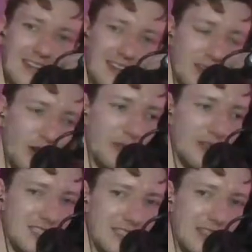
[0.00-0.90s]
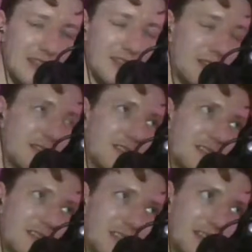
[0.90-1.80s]
Obviously the
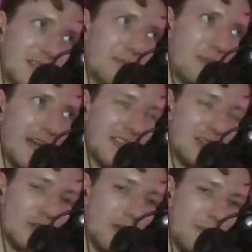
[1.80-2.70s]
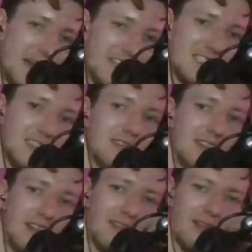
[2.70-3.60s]
bass. You've got the bass
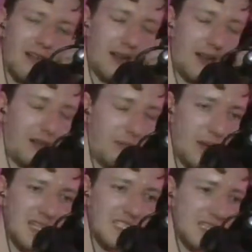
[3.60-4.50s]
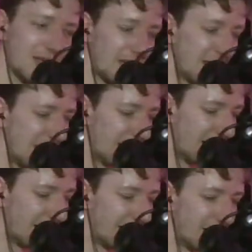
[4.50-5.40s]
synth in there,
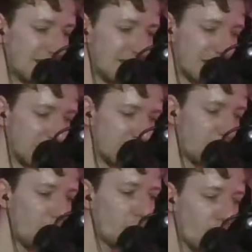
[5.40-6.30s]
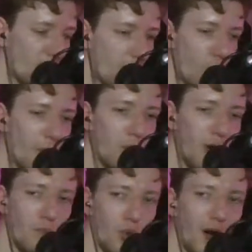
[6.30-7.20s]
and then the thing that goes pom pom pom
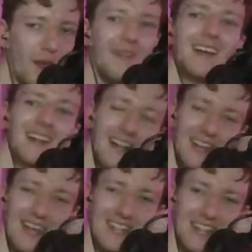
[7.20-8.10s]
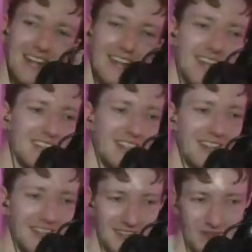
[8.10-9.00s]
pom pom. That's
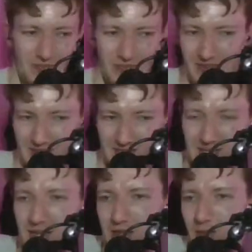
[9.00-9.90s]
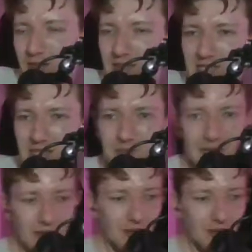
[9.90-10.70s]
another one of the synth pedal.